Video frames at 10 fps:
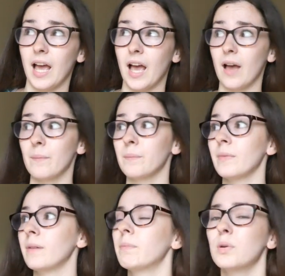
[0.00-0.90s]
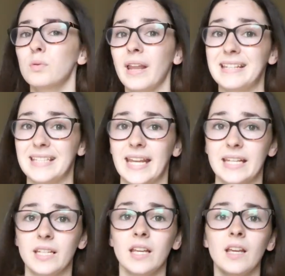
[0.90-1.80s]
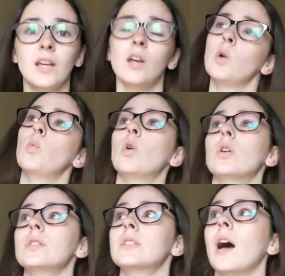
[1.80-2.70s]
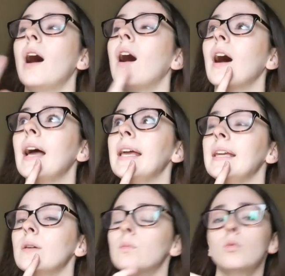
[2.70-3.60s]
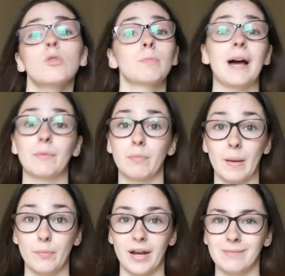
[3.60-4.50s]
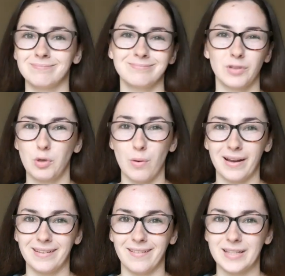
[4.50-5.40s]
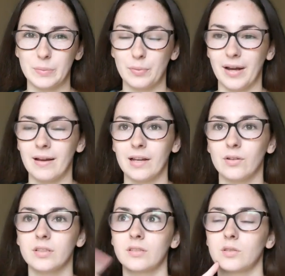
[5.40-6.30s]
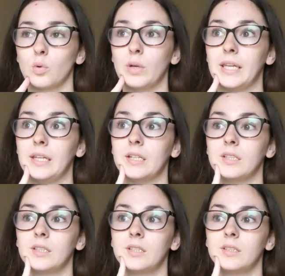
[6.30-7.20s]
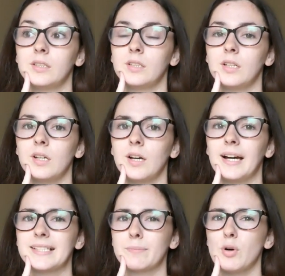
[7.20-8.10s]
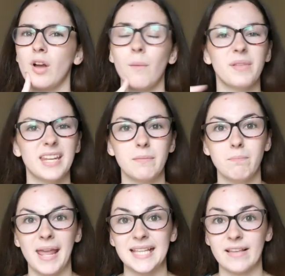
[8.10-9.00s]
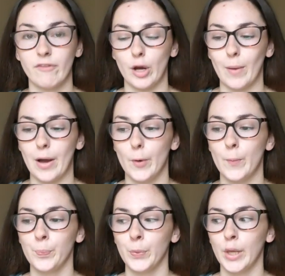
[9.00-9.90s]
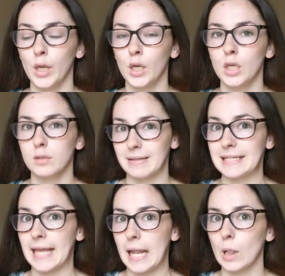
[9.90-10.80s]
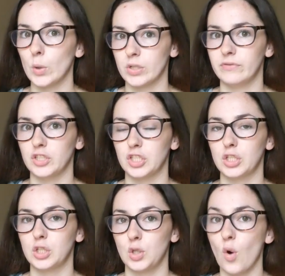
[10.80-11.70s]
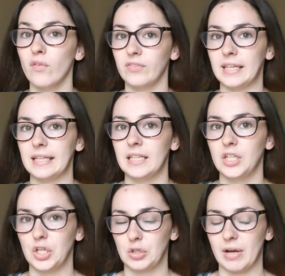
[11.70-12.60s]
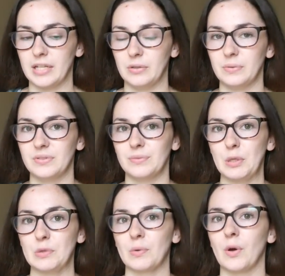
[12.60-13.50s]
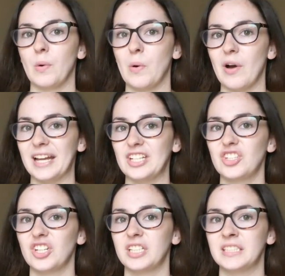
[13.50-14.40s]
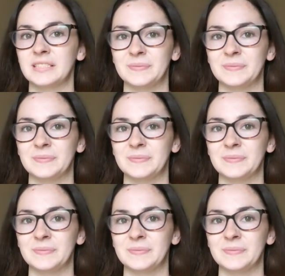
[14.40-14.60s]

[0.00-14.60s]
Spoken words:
But all I did was I walked back with my Pret, quite a nice Pret. I got a soy iced mocha, but they didn't mix it very well. So I did get a lot of just coffee granules, which were quite